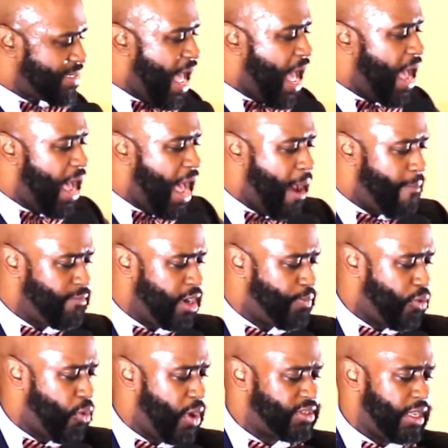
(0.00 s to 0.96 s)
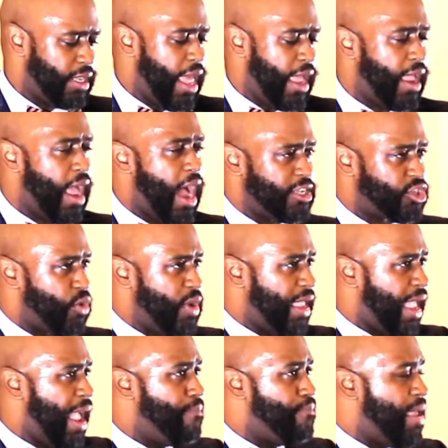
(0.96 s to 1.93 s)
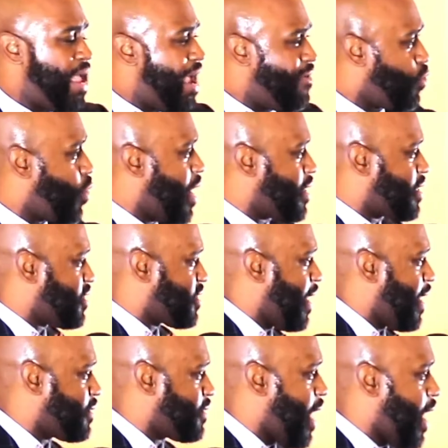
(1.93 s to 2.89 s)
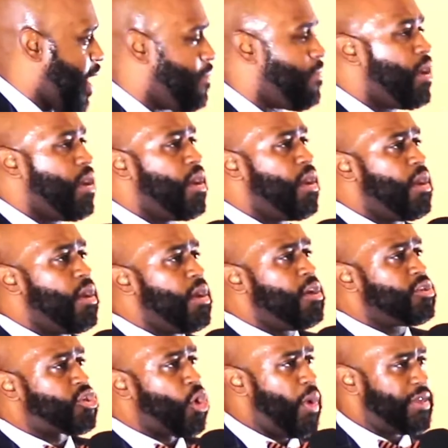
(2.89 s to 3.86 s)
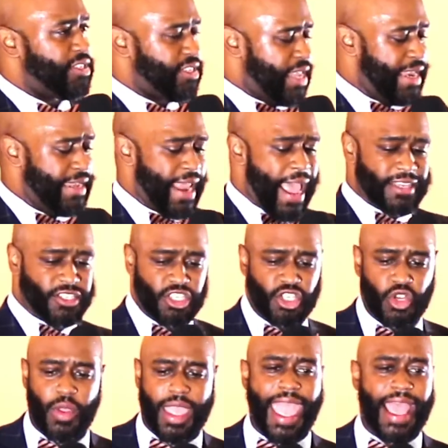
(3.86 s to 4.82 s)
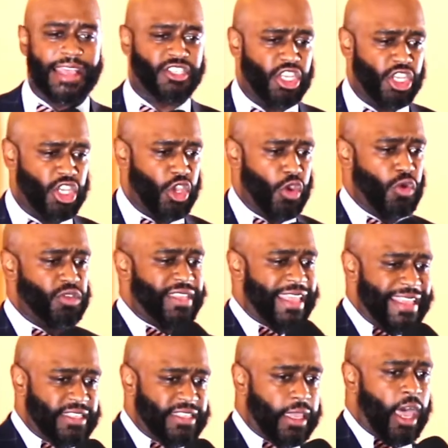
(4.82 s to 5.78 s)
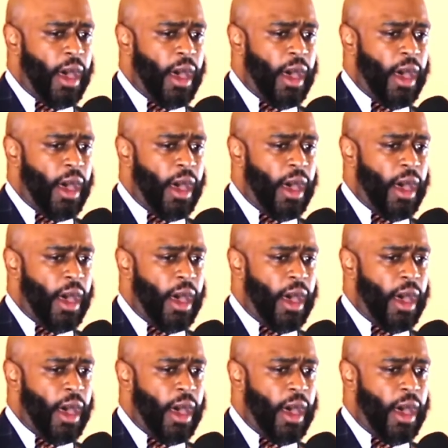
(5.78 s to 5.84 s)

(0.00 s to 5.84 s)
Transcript: is not omnipresent like God, so he can't be everywhere at the same time. So what Satan has to do, he has to use his